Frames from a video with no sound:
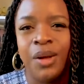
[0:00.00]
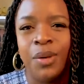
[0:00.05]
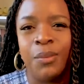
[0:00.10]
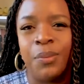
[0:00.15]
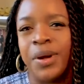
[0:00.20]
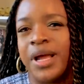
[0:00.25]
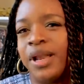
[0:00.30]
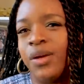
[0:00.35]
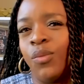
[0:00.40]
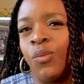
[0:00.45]

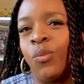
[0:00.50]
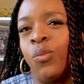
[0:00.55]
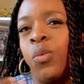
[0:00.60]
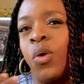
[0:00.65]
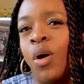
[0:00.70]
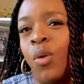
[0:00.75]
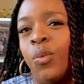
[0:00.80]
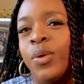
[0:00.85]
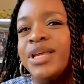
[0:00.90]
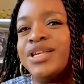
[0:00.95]
But
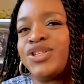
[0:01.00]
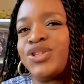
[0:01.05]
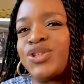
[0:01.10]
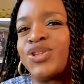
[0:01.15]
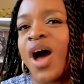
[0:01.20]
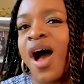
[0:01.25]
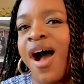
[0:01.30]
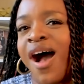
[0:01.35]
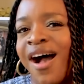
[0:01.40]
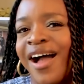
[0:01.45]
what we
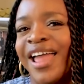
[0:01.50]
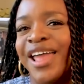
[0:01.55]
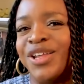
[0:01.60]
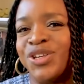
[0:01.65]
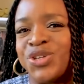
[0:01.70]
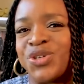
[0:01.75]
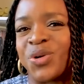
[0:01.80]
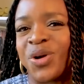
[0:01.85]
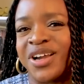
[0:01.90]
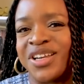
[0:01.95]
saw in
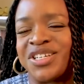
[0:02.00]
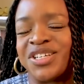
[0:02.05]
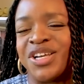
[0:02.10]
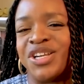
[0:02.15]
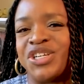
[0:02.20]
Georgia